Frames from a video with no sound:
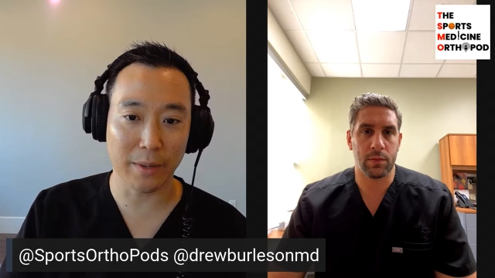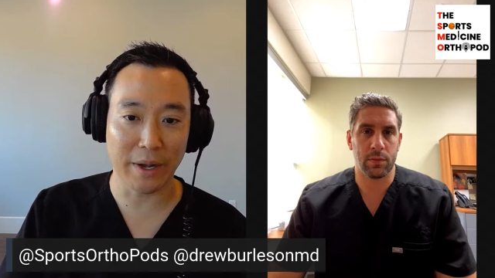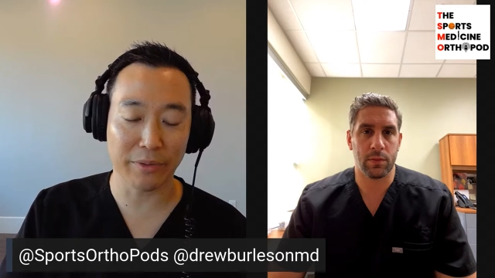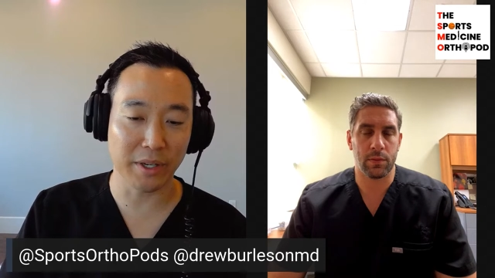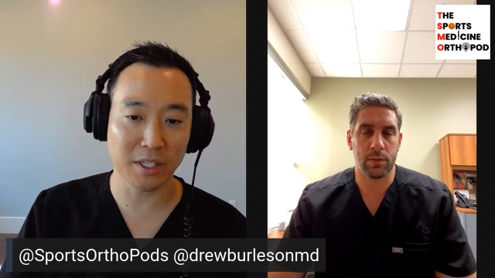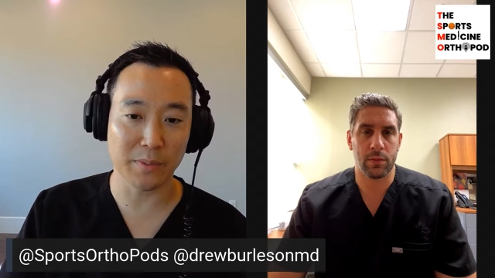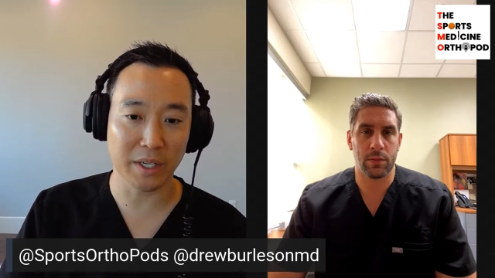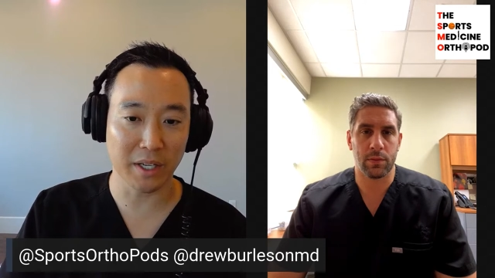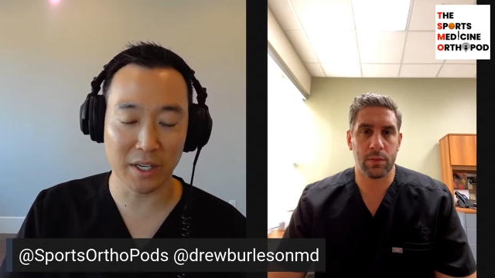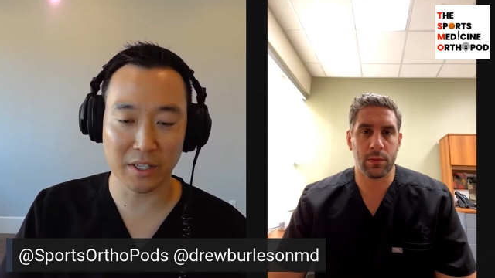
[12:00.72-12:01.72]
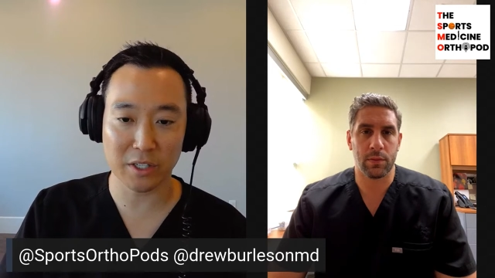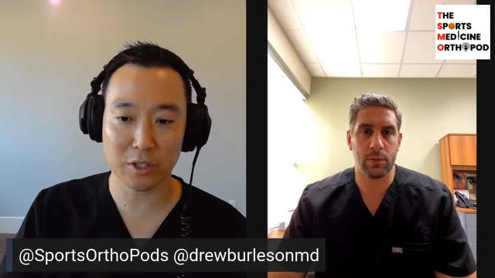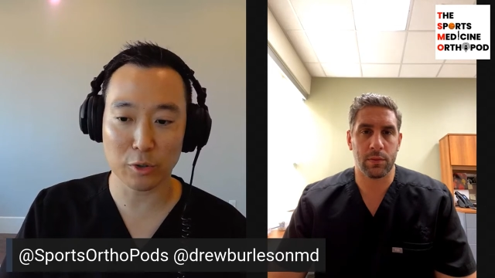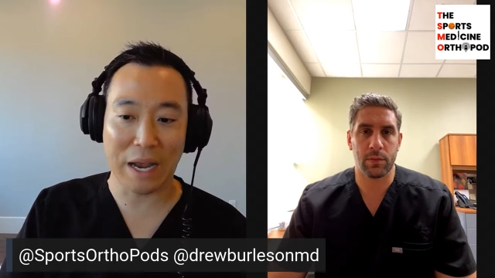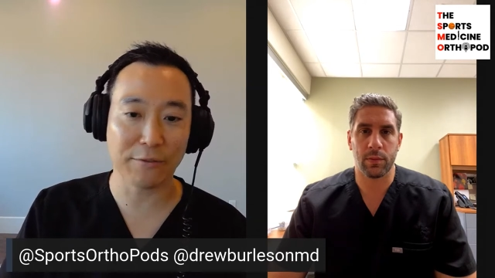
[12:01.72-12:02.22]
Speaker 1: about this because
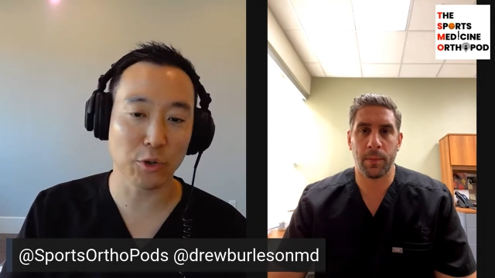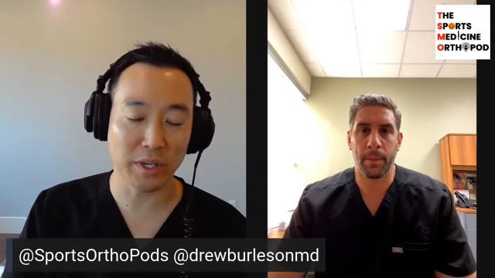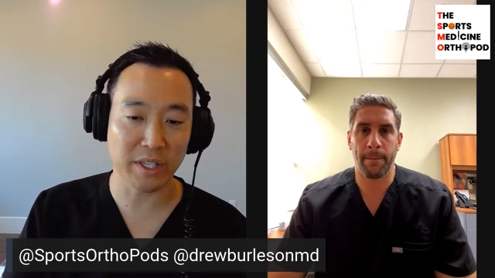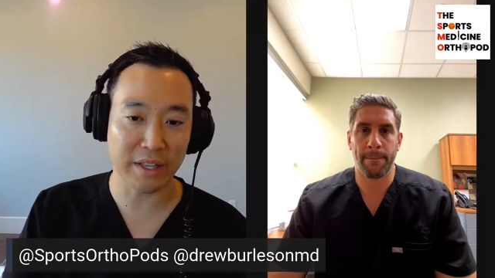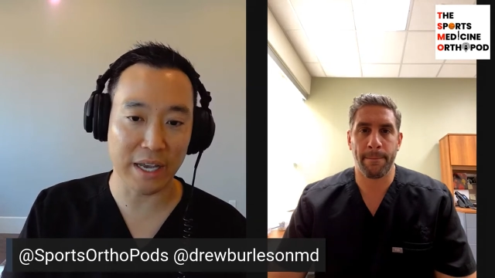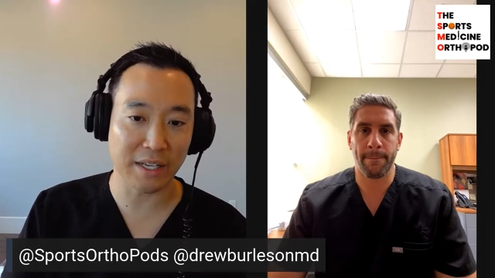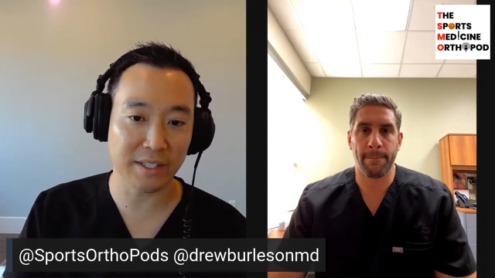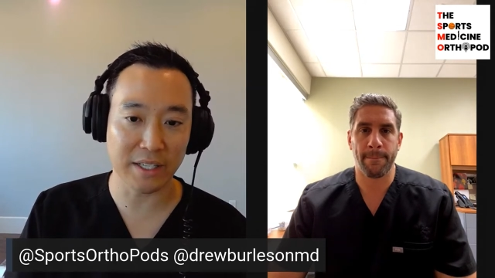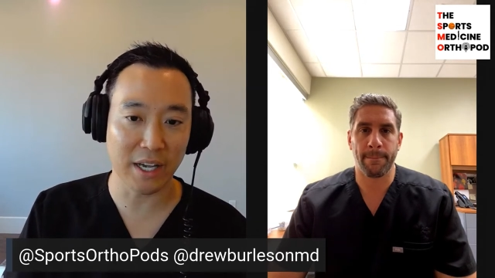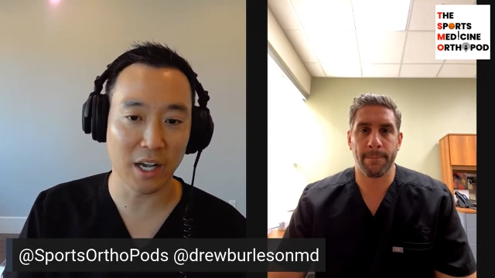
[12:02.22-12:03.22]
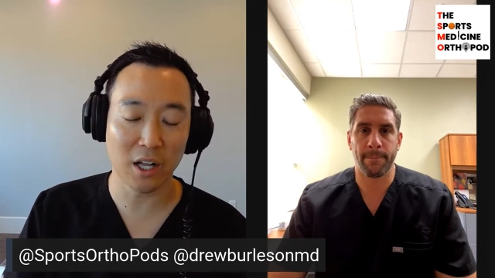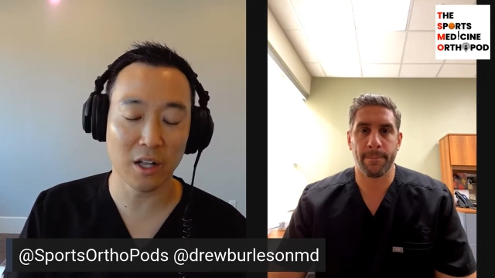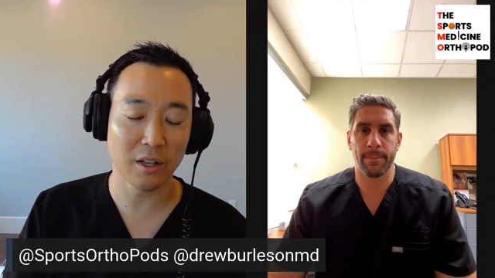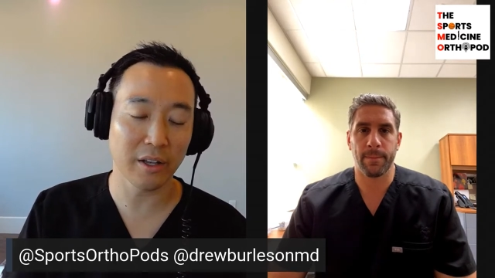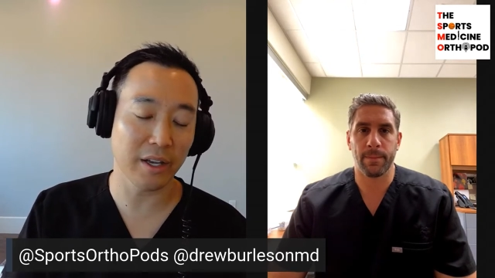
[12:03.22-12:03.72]
graft choice in the
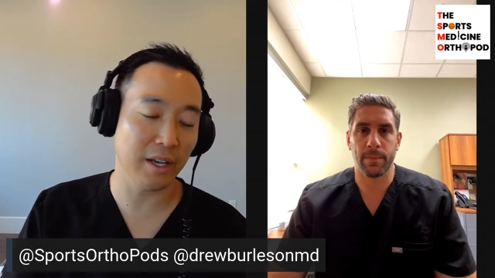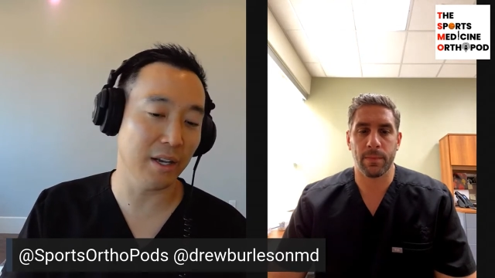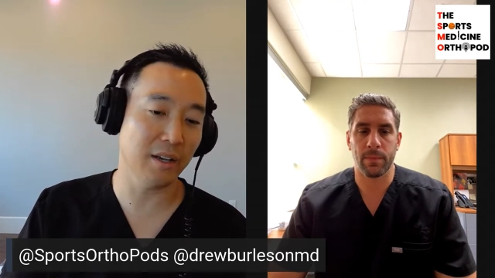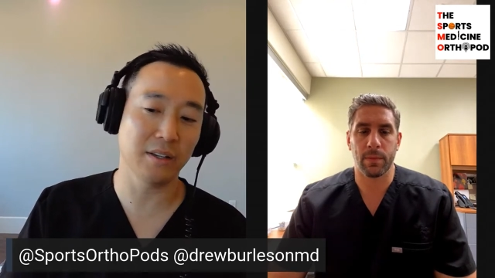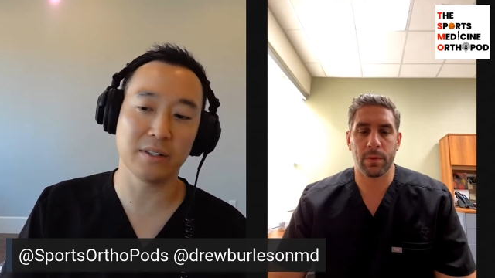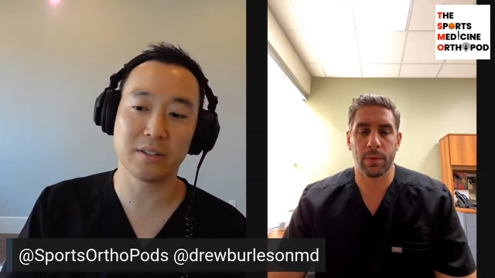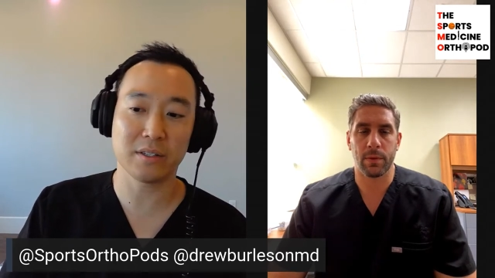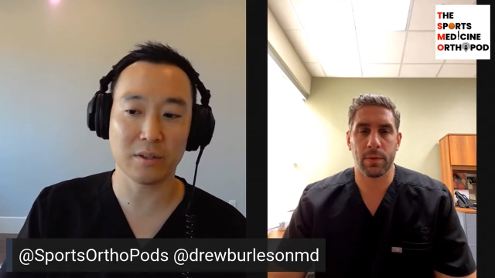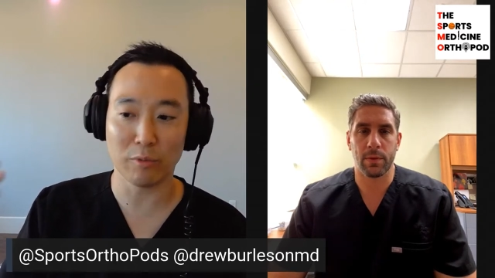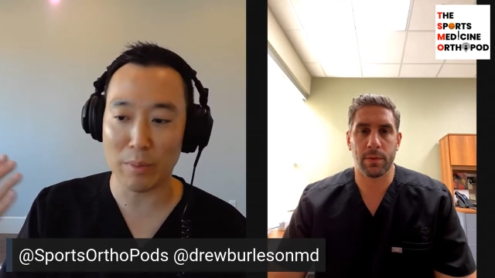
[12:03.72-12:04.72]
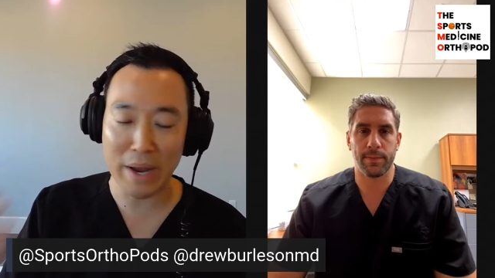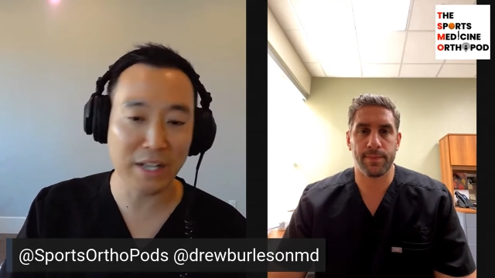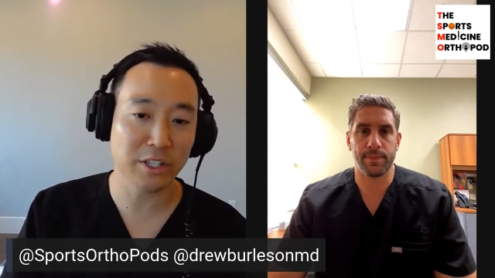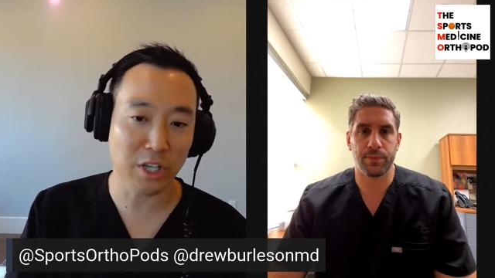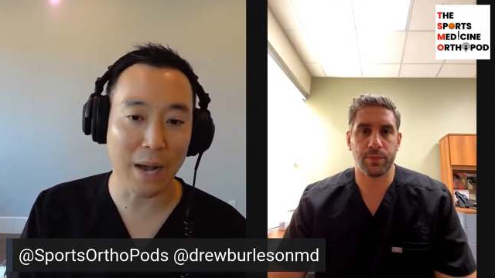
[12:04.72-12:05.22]
ACL is
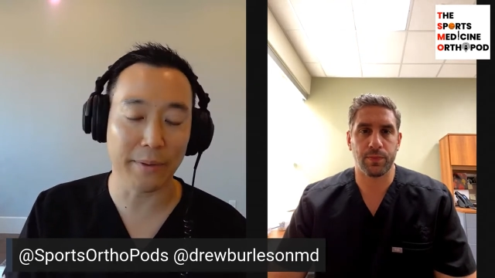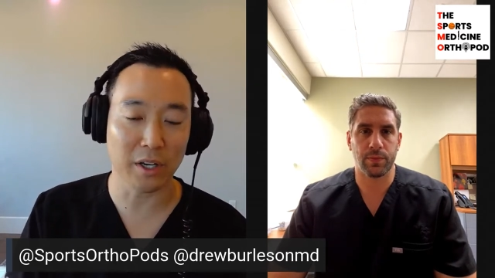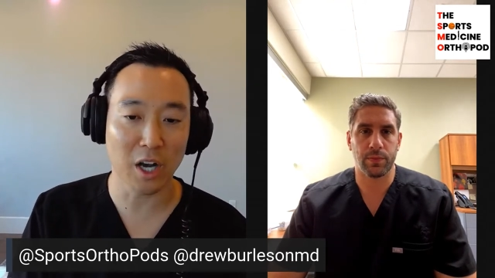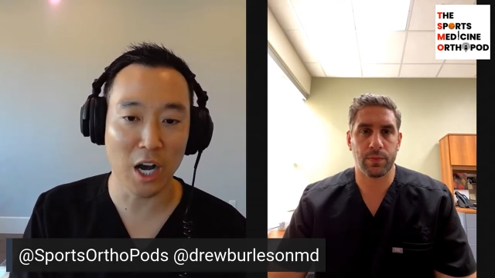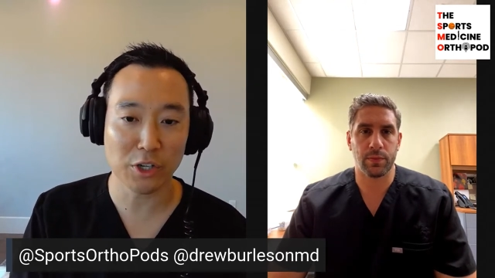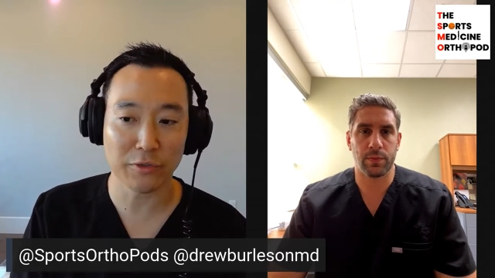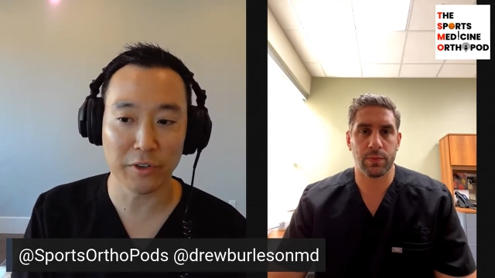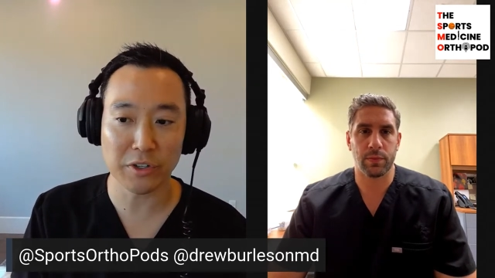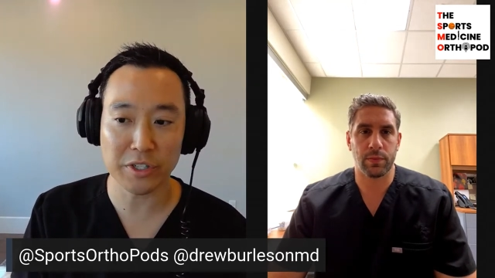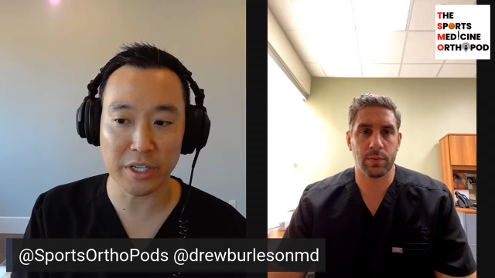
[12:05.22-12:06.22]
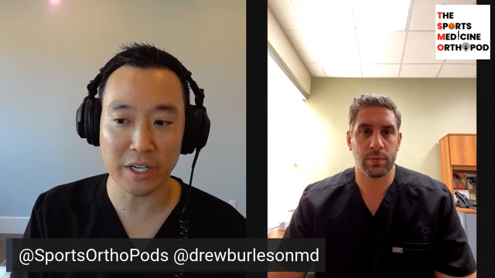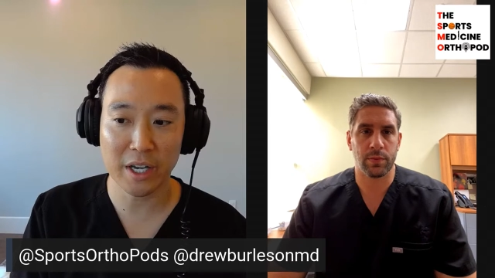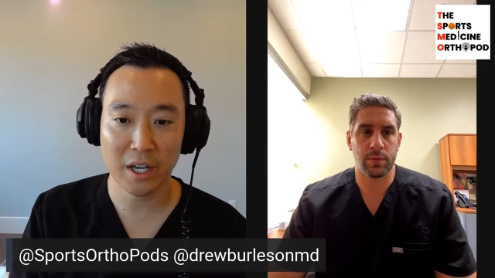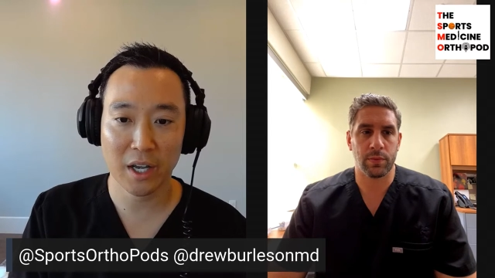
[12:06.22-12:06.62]
remains a topic of controversy.